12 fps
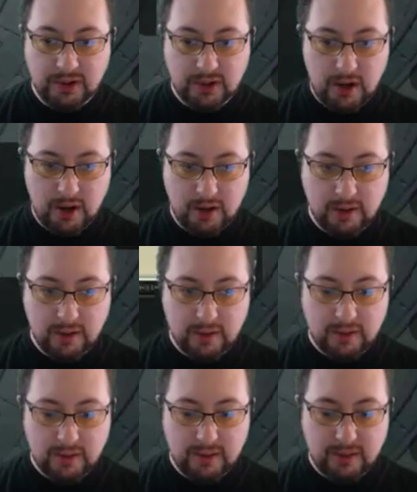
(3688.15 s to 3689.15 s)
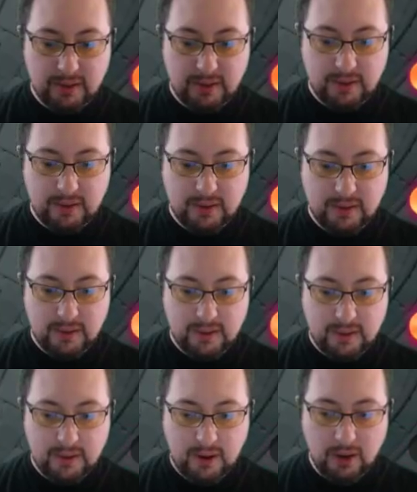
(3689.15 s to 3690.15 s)
card.
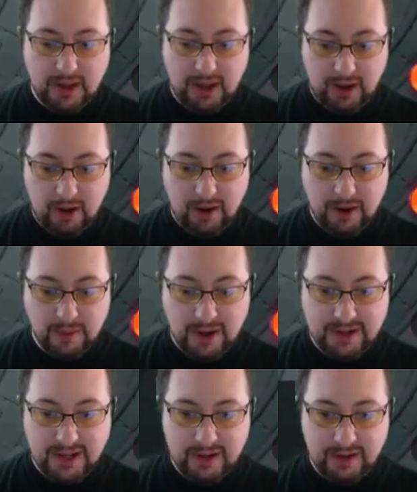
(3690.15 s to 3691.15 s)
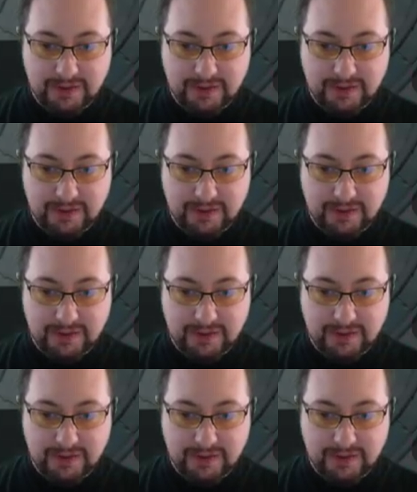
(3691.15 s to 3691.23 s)
Okay, alright, we're not dead.